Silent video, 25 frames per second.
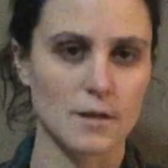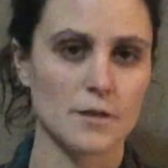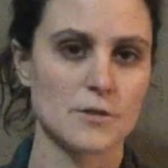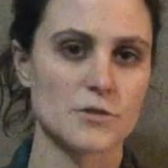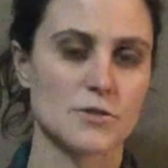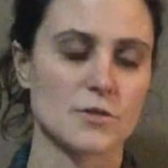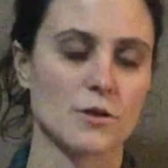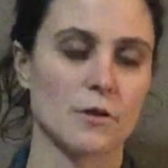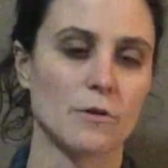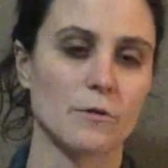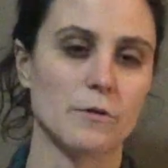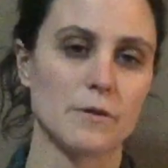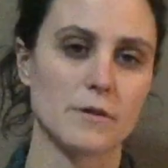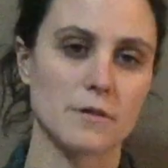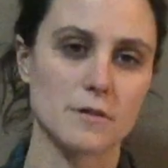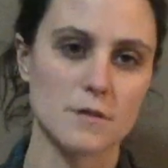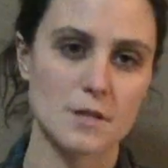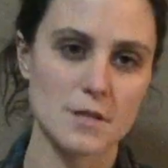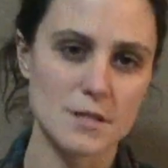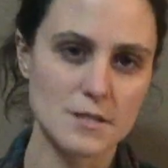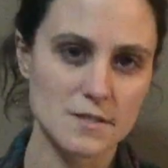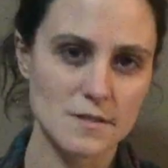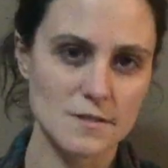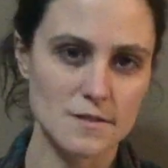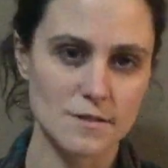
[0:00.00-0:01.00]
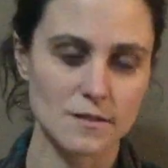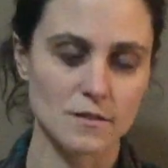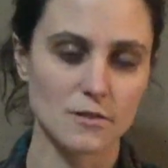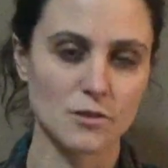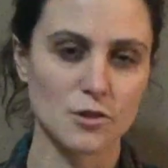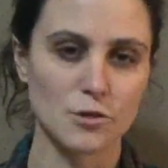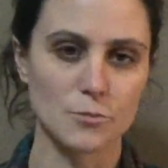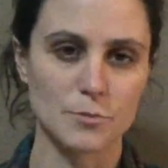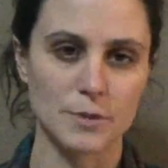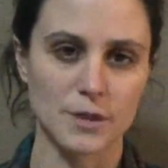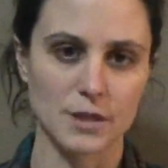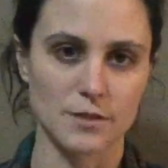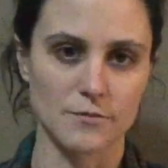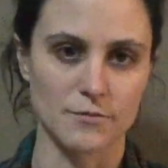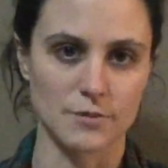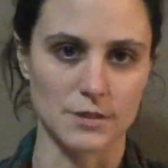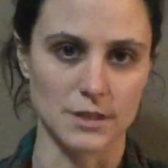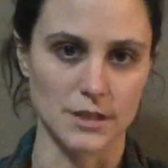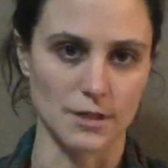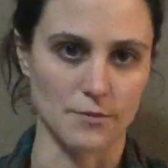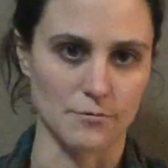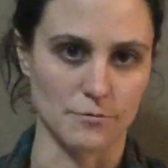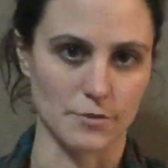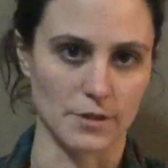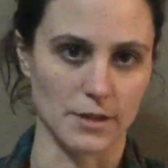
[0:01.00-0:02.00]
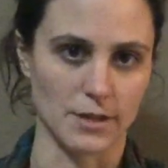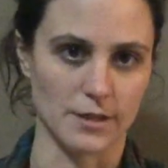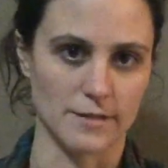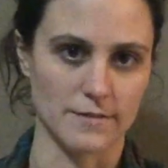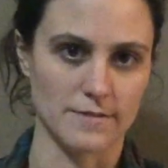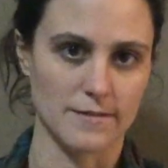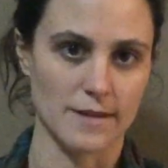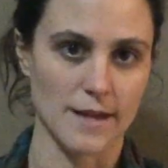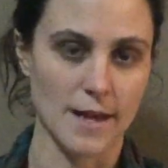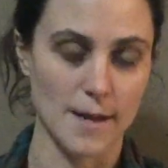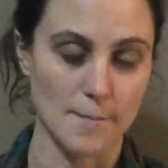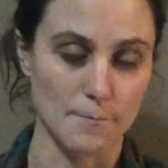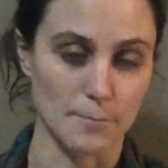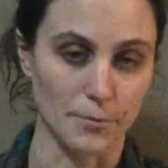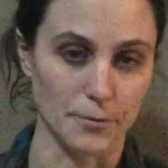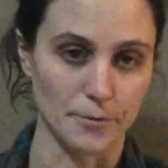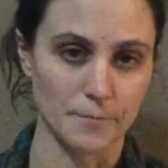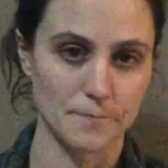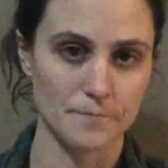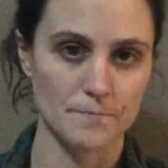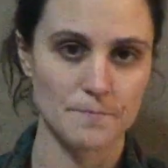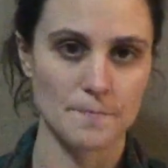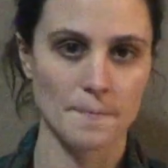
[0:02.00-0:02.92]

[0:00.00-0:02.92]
So this is a little bit of a different example.